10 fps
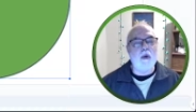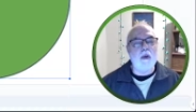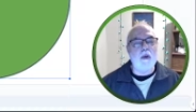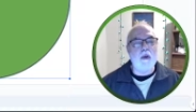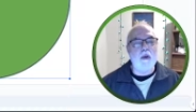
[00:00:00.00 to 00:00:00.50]

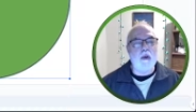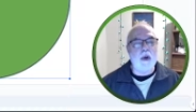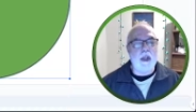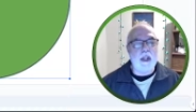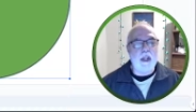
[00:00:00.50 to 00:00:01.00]
into
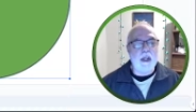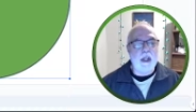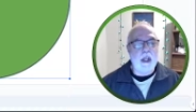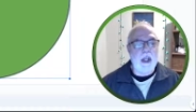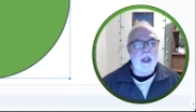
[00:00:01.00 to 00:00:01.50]
gradient
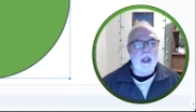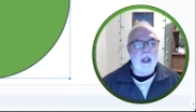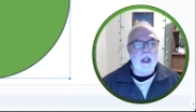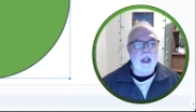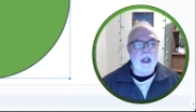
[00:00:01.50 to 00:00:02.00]

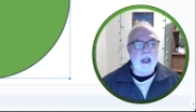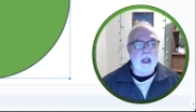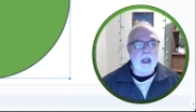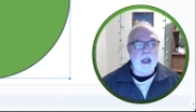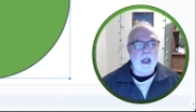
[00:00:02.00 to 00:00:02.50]

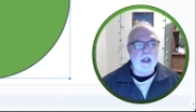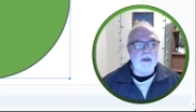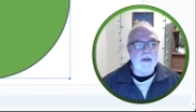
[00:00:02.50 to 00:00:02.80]
and